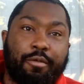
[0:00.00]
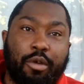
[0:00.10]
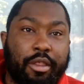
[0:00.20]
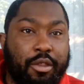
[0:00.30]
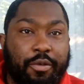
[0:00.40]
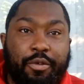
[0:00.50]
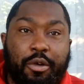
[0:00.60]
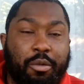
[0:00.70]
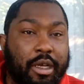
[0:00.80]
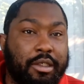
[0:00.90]
with you for the
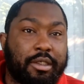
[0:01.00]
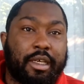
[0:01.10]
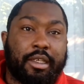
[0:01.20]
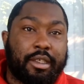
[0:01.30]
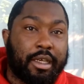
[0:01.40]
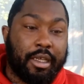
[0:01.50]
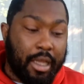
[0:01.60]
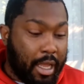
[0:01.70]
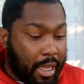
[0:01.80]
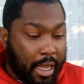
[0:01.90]
rest of that day.
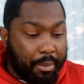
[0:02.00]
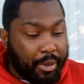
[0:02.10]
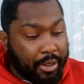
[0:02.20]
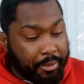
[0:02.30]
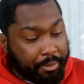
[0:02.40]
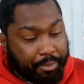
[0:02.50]
I mean,